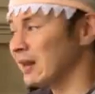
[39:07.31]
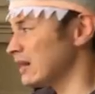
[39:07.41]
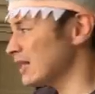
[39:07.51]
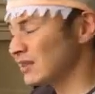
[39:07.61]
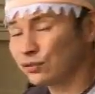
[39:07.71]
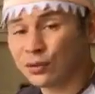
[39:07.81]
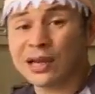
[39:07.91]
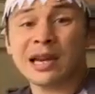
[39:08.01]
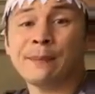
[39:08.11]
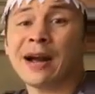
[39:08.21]
This is
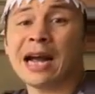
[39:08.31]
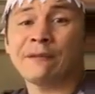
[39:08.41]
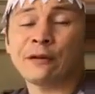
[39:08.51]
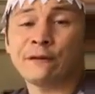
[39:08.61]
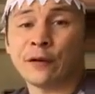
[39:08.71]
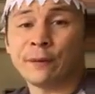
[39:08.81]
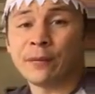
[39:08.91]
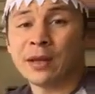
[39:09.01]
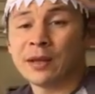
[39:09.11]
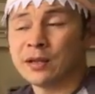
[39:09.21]
really about having fun.
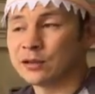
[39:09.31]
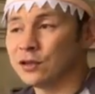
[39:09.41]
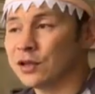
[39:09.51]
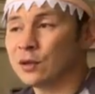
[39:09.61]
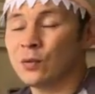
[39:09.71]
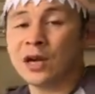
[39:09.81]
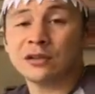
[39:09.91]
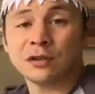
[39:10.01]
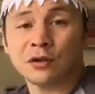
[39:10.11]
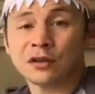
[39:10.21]
There's nothing
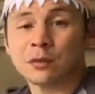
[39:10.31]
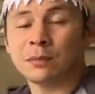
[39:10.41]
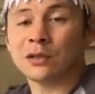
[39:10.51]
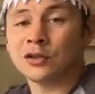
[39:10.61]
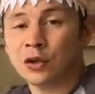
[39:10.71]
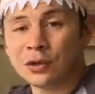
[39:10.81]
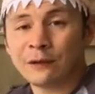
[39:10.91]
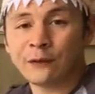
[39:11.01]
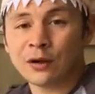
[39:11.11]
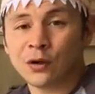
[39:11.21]
worse than doing something too
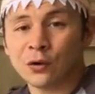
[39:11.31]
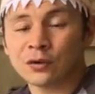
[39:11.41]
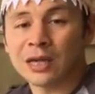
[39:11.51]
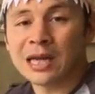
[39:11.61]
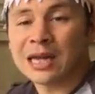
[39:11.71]
difficult